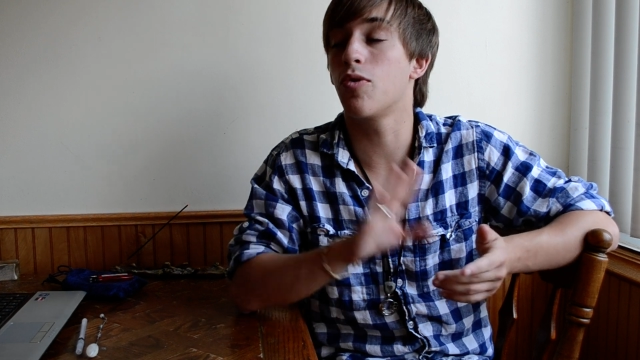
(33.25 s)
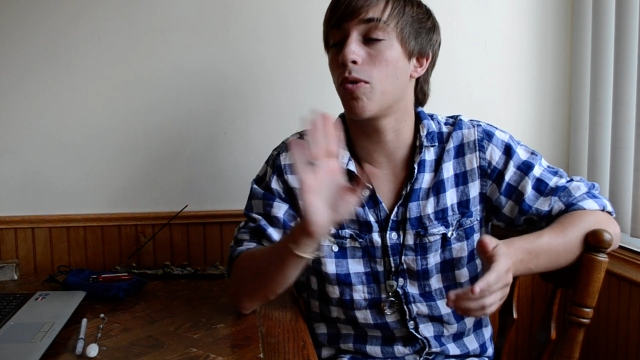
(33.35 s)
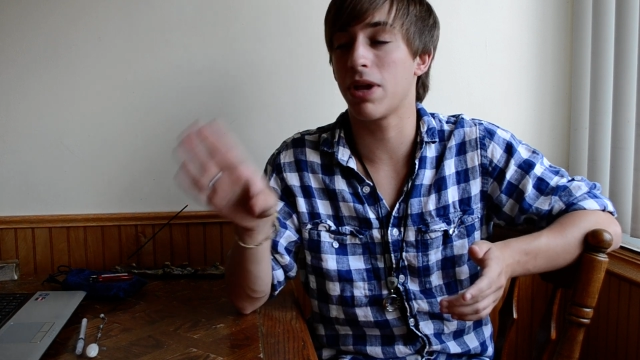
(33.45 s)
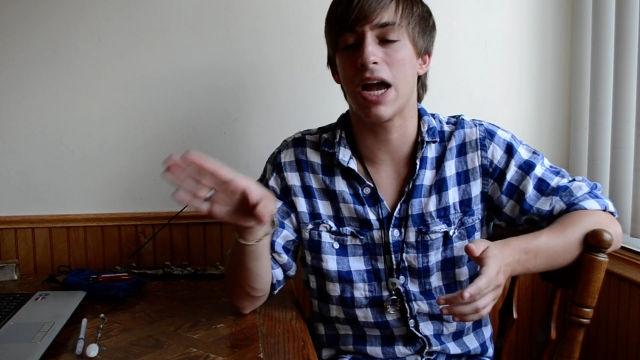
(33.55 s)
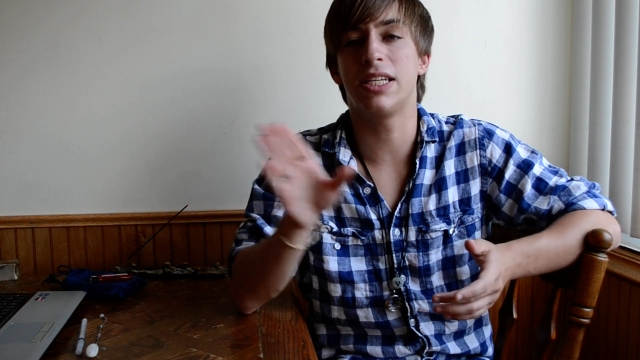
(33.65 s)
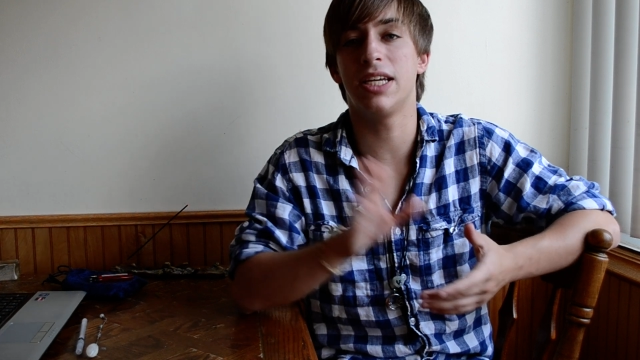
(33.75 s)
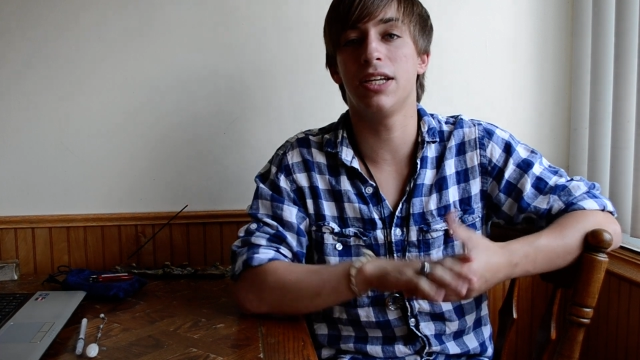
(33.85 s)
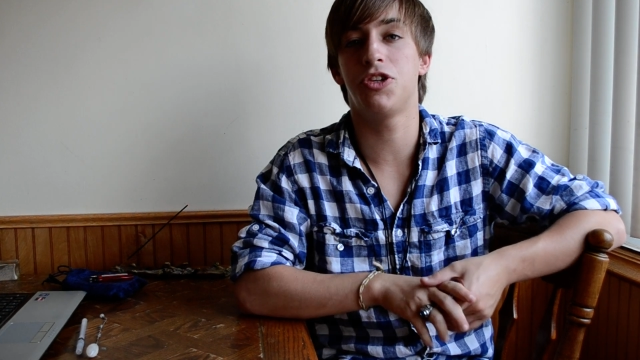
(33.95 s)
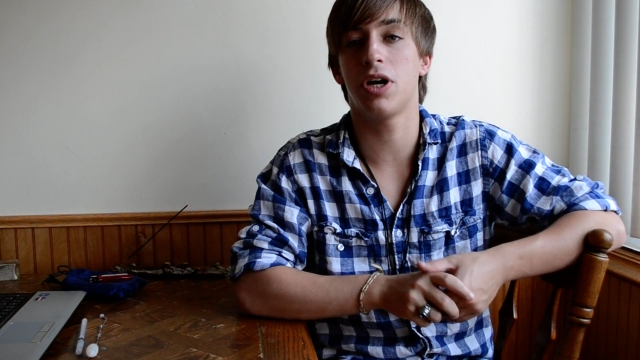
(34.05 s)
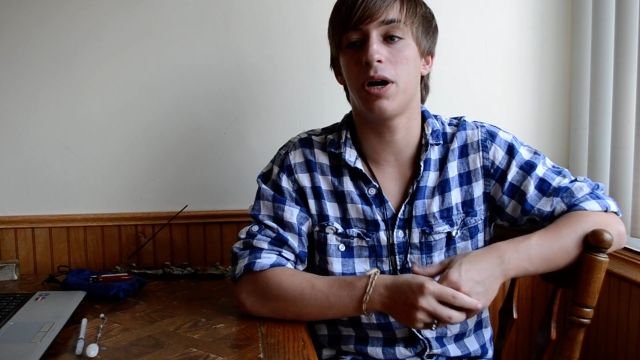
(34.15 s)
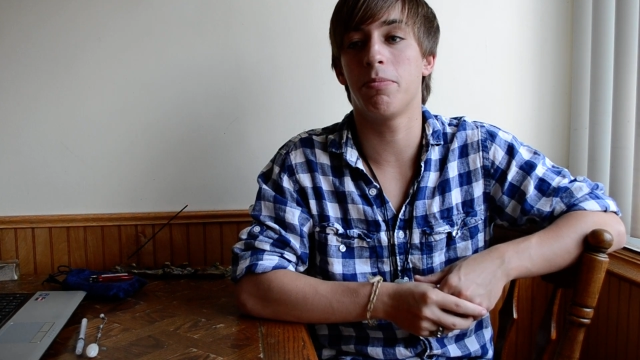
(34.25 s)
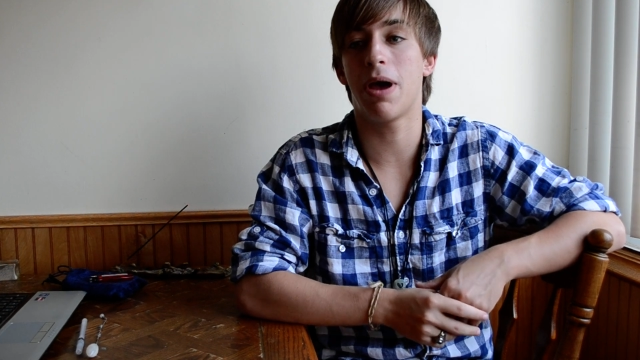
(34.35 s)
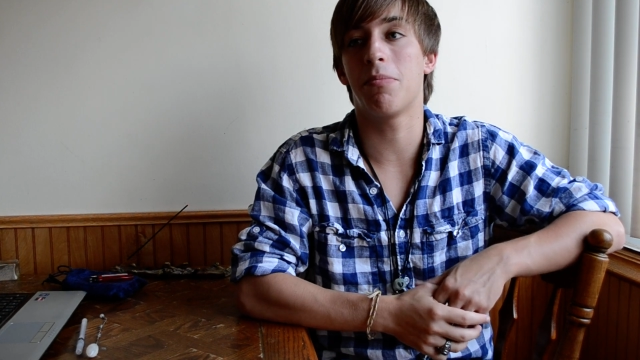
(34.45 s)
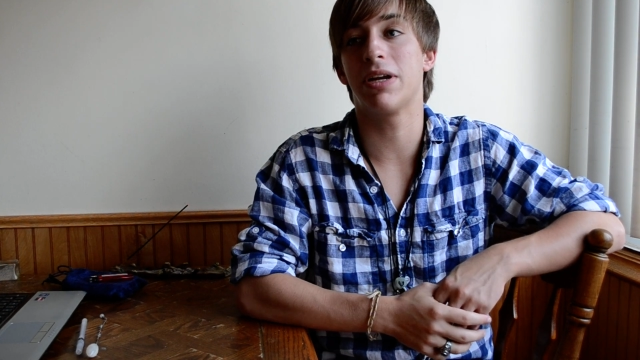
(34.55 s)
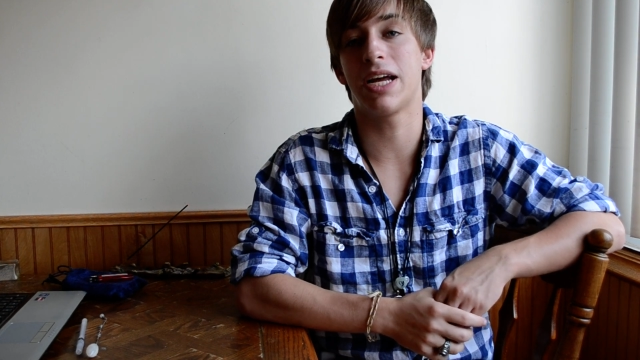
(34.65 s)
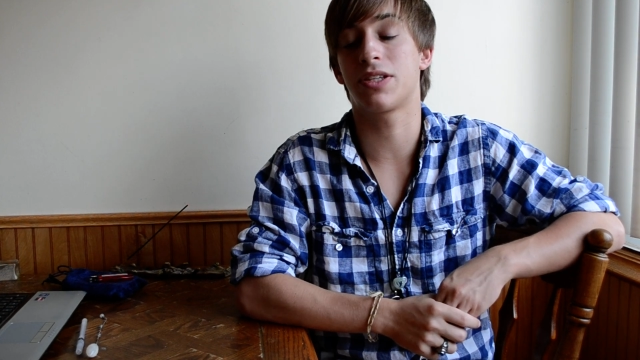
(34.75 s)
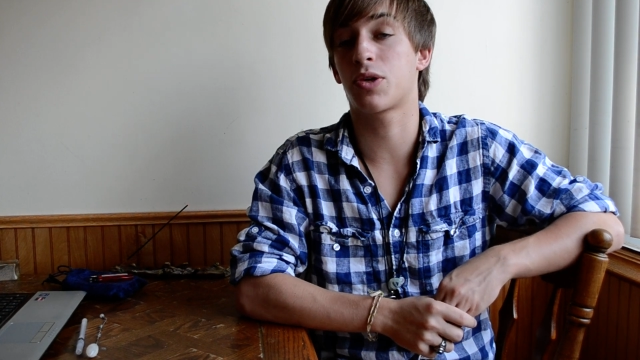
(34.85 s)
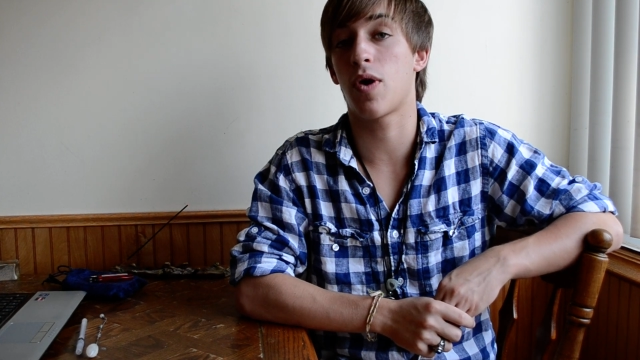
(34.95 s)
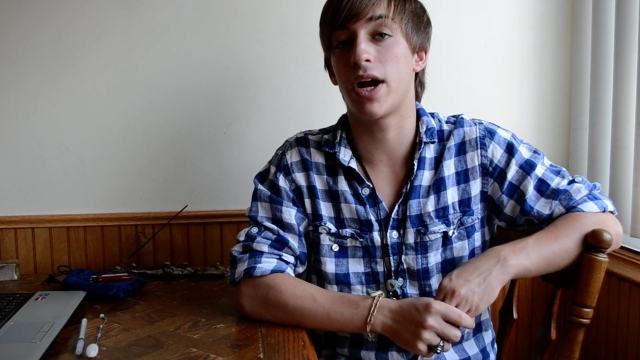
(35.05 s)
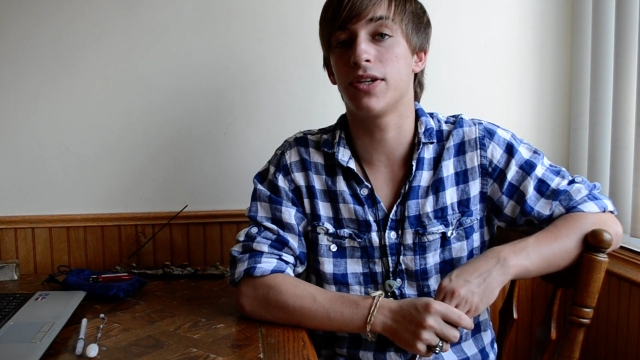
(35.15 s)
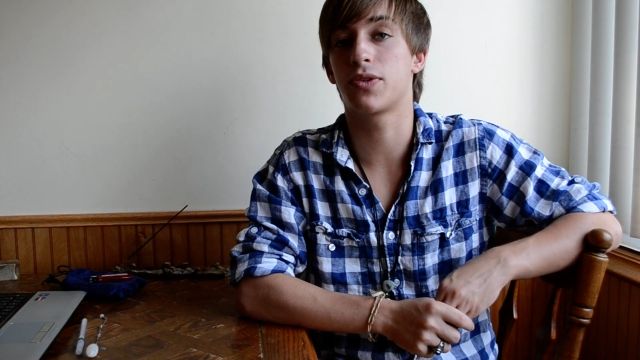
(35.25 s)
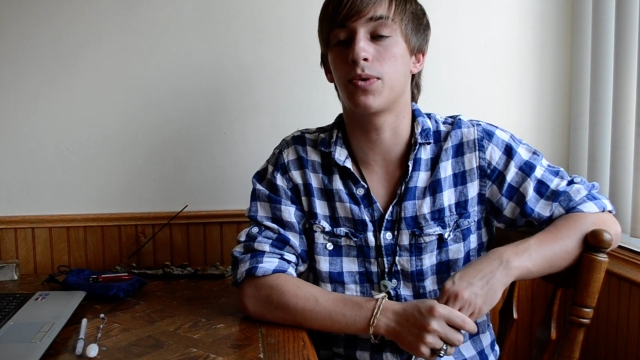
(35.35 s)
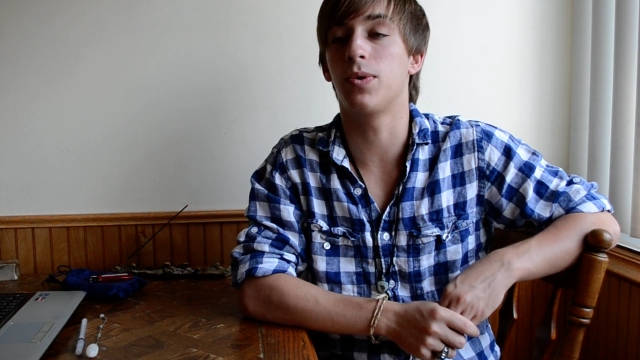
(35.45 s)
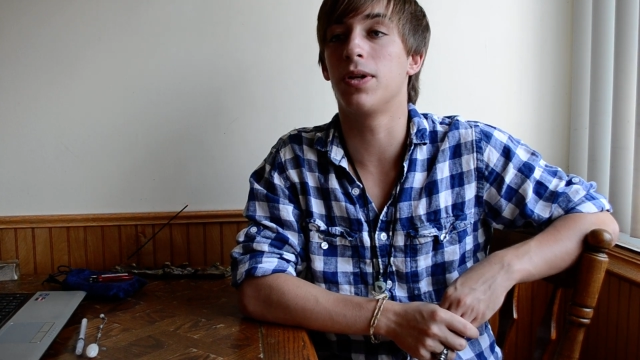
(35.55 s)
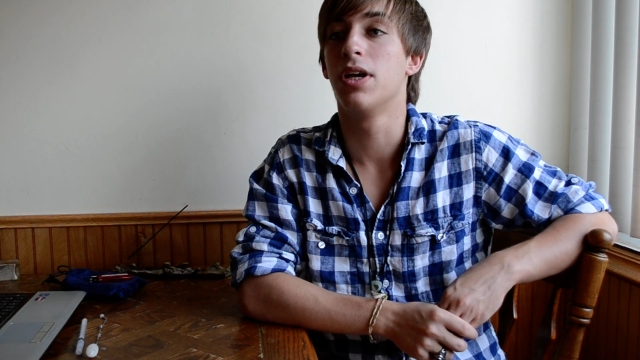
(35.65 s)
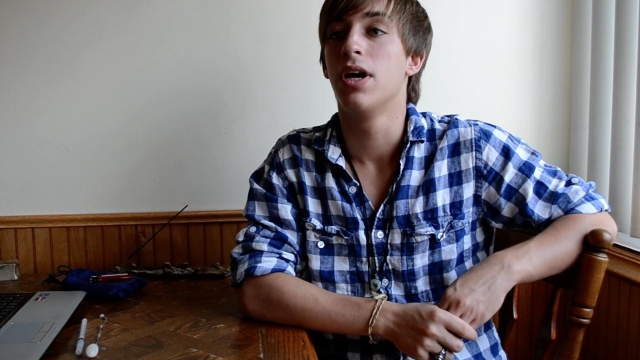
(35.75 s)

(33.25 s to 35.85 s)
Normally I teach at my dad's karate school,